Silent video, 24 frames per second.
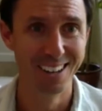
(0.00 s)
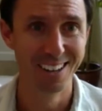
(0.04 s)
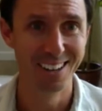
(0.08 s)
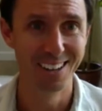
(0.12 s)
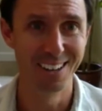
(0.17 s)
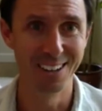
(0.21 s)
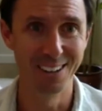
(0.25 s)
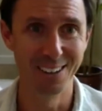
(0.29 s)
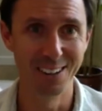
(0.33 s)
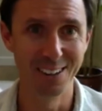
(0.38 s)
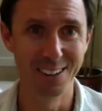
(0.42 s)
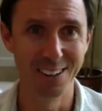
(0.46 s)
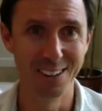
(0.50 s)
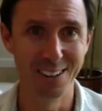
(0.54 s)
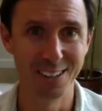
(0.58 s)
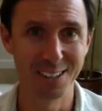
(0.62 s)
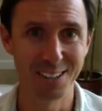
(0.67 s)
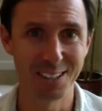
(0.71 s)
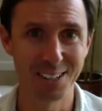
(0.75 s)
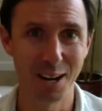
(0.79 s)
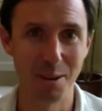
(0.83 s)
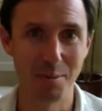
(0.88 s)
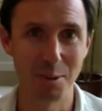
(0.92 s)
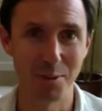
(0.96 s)

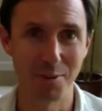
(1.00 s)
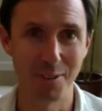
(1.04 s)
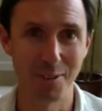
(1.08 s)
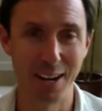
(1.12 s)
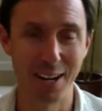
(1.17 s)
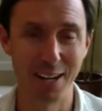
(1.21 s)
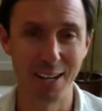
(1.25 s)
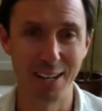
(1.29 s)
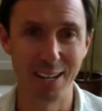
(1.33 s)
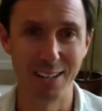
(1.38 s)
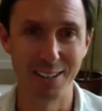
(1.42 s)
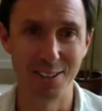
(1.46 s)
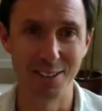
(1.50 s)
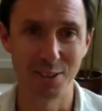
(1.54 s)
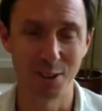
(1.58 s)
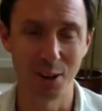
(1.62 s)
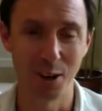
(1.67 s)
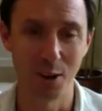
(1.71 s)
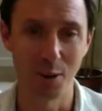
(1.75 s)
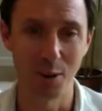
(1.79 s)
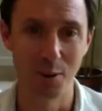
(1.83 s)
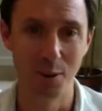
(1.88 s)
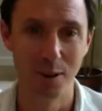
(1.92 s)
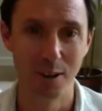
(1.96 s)
These types of ideas.
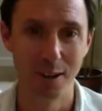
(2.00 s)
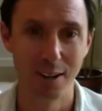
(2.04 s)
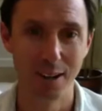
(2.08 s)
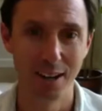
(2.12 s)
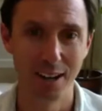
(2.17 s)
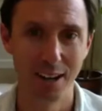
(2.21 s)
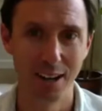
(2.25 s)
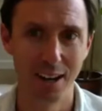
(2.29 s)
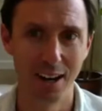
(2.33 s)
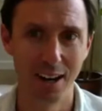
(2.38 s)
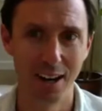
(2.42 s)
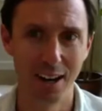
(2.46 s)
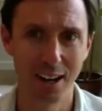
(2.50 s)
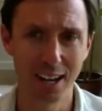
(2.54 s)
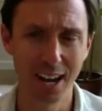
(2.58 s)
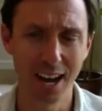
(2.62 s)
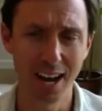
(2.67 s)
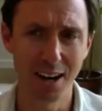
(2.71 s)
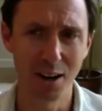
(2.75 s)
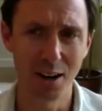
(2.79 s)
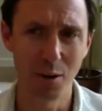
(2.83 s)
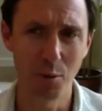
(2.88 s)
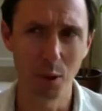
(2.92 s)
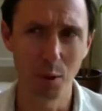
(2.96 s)
So
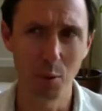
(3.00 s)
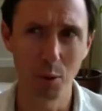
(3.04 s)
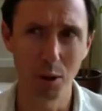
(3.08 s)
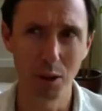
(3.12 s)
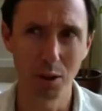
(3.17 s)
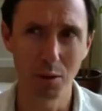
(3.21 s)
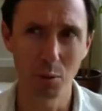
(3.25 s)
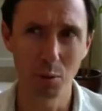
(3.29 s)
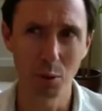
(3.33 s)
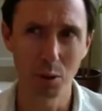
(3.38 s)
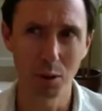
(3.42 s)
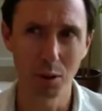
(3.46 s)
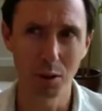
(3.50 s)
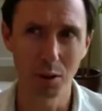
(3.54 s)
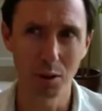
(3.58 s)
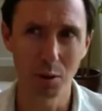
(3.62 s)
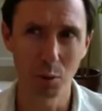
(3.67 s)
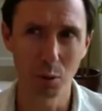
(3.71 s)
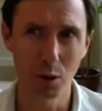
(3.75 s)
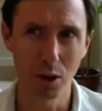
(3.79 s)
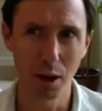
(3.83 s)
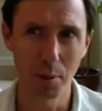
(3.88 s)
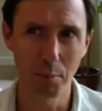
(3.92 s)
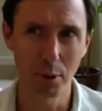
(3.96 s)
again,
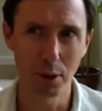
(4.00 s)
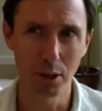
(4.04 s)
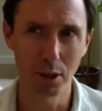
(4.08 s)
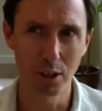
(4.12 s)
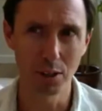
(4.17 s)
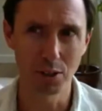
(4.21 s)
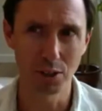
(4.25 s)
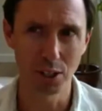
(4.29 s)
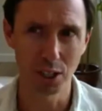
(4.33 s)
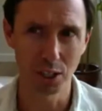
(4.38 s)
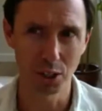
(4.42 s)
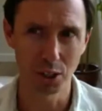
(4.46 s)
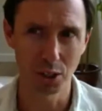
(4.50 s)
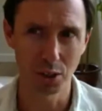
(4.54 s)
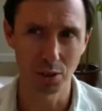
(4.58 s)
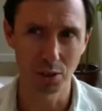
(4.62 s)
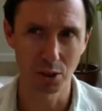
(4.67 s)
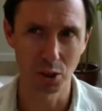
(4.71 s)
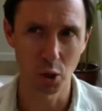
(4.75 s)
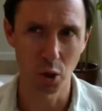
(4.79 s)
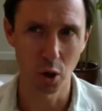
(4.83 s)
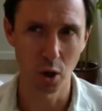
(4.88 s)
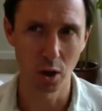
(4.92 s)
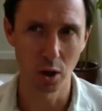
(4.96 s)
we're not putting such
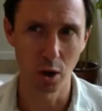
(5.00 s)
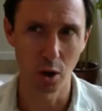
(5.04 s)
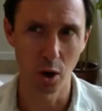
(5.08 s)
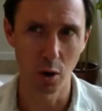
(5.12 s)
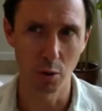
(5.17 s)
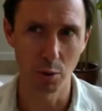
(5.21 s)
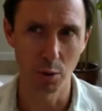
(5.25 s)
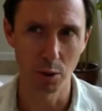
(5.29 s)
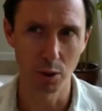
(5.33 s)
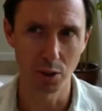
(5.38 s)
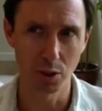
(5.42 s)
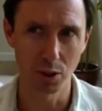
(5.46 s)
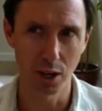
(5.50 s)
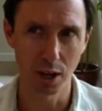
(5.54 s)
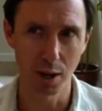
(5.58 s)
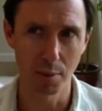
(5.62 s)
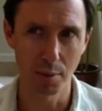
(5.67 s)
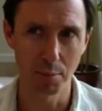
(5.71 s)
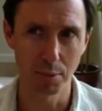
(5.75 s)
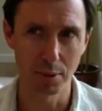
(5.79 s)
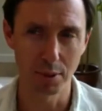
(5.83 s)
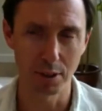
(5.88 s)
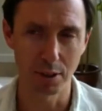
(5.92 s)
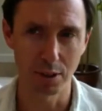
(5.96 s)
strong guardrails
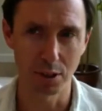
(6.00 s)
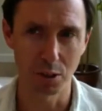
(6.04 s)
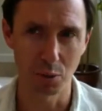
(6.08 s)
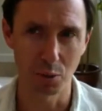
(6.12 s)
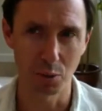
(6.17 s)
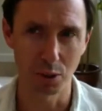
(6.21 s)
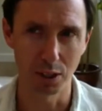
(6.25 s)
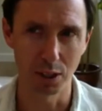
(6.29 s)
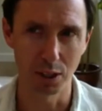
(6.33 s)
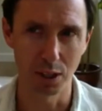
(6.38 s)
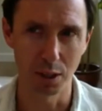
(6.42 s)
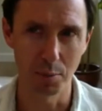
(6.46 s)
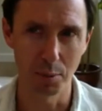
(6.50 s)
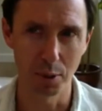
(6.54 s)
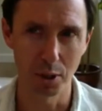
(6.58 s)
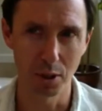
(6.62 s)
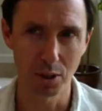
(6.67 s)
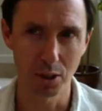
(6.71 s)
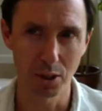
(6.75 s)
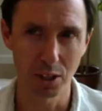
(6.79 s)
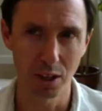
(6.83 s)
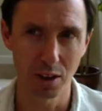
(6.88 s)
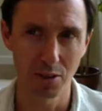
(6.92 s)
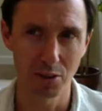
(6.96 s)
up to really limit
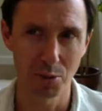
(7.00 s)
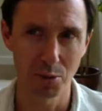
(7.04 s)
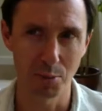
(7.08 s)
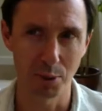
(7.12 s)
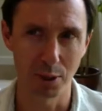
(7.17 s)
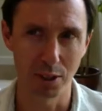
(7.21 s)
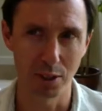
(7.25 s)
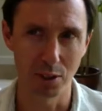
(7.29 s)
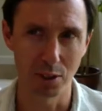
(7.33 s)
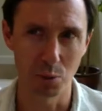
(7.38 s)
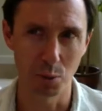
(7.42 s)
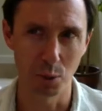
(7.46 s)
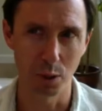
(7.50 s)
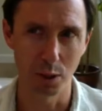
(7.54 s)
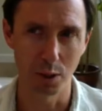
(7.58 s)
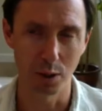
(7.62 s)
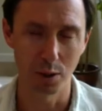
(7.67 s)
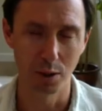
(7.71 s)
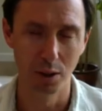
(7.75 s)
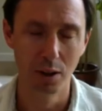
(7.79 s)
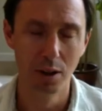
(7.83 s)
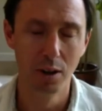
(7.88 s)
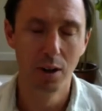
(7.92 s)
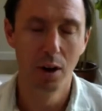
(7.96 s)
ourselves, because we
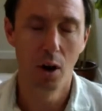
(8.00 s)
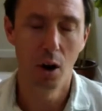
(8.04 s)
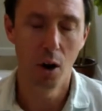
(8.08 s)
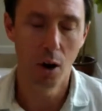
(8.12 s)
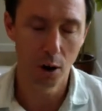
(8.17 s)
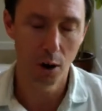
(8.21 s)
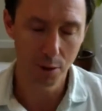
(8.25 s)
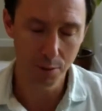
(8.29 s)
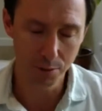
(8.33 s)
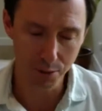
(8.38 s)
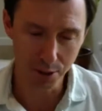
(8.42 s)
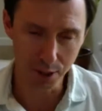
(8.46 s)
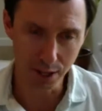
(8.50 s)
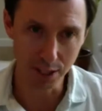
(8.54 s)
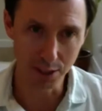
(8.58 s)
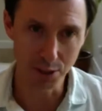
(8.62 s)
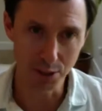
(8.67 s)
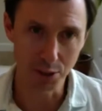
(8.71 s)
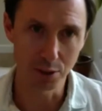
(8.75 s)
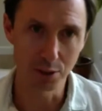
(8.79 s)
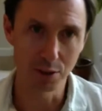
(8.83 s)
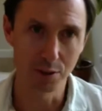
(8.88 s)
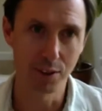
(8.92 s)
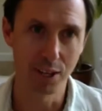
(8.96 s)
are a
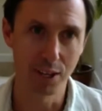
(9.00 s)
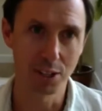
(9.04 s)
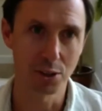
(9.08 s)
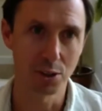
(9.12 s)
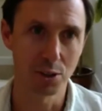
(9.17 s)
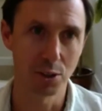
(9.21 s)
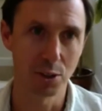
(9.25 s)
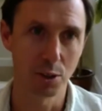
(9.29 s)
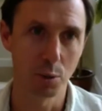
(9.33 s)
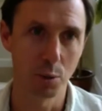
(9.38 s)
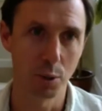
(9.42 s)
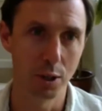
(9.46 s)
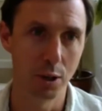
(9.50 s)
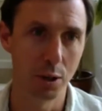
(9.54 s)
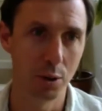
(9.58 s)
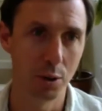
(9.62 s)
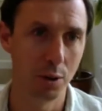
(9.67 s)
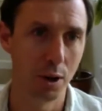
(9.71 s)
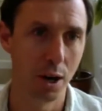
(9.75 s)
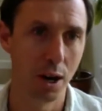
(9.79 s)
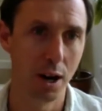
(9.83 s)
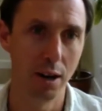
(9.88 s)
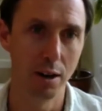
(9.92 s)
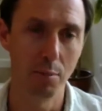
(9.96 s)
financial investor. We do
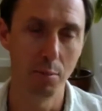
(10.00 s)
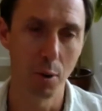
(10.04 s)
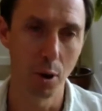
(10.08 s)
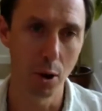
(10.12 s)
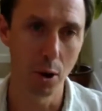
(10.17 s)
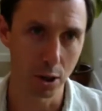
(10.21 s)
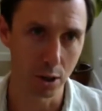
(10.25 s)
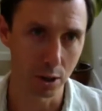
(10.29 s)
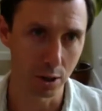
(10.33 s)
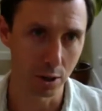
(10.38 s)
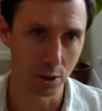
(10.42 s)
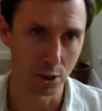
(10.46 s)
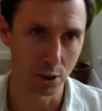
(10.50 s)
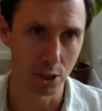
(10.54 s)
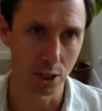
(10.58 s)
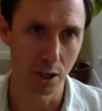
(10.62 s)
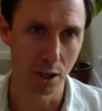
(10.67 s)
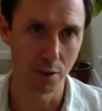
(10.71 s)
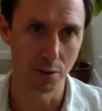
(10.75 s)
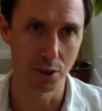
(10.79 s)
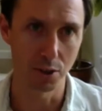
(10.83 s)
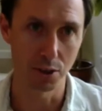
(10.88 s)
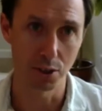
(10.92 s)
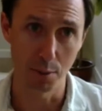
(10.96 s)
not market
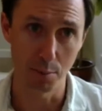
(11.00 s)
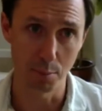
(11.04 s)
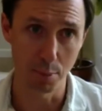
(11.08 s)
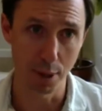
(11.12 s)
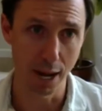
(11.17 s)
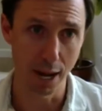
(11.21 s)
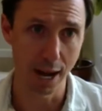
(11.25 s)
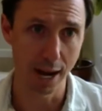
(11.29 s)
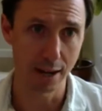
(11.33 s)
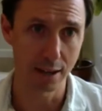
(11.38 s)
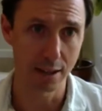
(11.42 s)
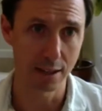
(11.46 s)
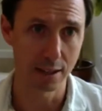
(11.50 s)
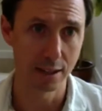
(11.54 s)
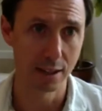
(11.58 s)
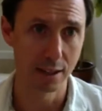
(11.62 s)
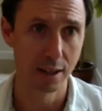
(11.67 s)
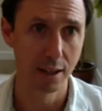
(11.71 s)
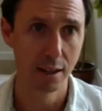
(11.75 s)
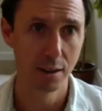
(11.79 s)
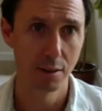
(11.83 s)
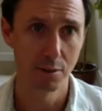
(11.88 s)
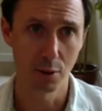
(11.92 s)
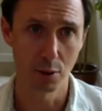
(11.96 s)
ourselves as impact
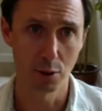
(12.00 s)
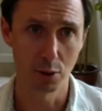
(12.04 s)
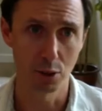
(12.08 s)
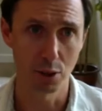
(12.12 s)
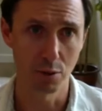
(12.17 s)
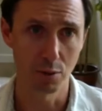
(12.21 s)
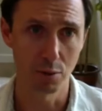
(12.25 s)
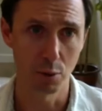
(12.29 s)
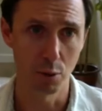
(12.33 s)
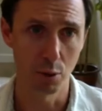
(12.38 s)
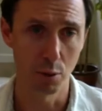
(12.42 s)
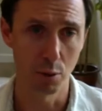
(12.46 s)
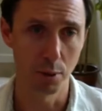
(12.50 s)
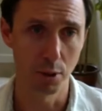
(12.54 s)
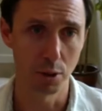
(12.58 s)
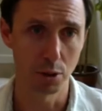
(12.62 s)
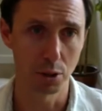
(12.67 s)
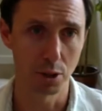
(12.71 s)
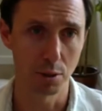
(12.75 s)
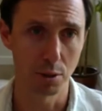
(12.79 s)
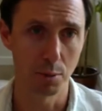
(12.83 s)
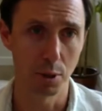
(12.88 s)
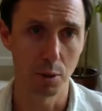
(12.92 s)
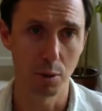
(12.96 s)
first and
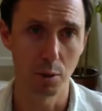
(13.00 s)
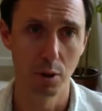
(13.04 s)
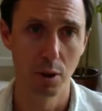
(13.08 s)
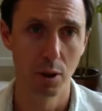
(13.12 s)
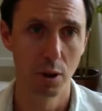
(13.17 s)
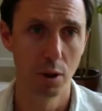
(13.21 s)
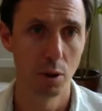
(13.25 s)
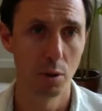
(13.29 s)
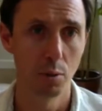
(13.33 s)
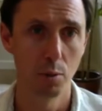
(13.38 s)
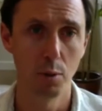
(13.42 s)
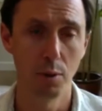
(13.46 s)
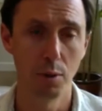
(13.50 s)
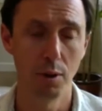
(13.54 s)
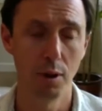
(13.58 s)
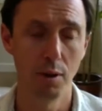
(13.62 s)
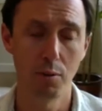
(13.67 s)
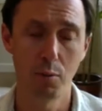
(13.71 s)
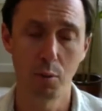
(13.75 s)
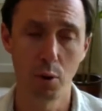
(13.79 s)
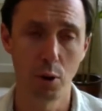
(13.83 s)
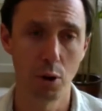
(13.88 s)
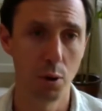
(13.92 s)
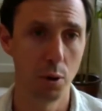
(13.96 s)
foremost. I mean,
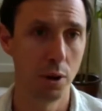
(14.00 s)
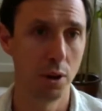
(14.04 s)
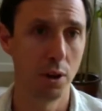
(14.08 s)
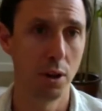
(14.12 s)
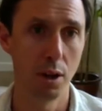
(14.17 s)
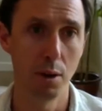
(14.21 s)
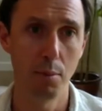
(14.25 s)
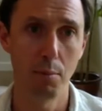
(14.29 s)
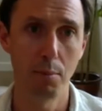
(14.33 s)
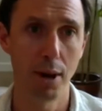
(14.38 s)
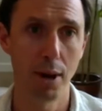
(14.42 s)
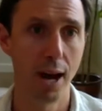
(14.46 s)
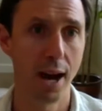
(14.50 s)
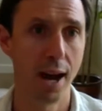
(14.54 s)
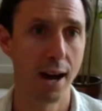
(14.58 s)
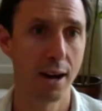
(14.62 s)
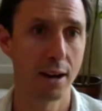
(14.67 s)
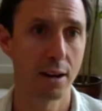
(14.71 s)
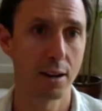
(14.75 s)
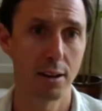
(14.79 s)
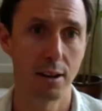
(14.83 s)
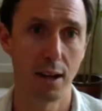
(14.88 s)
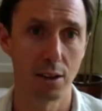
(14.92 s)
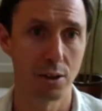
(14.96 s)
if we're doing the
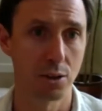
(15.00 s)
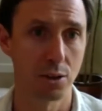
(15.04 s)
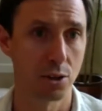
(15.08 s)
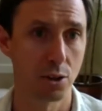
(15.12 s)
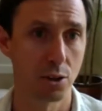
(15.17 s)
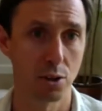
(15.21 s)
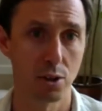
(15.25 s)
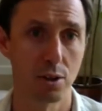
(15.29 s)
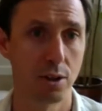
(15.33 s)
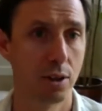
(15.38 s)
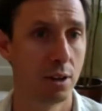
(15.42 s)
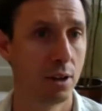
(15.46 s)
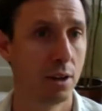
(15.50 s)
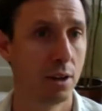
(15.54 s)
impact, that's just